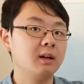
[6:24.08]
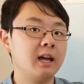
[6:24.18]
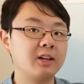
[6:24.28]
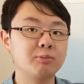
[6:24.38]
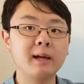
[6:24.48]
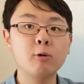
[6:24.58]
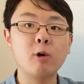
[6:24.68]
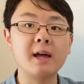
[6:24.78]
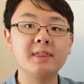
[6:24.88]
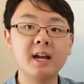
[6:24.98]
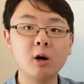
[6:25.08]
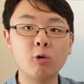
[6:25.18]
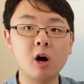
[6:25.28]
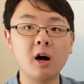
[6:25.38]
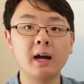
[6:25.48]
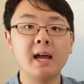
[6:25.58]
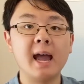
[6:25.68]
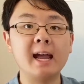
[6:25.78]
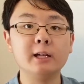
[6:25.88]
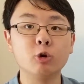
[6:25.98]
Explain why they're wrong
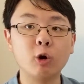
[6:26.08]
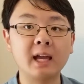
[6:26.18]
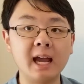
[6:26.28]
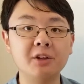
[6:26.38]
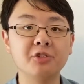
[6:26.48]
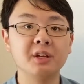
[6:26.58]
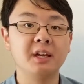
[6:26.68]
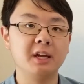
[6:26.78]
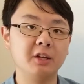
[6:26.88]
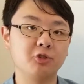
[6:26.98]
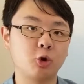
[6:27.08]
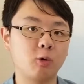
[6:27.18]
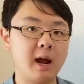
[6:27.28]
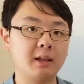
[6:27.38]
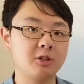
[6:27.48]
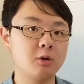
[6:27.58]
and your case is correct.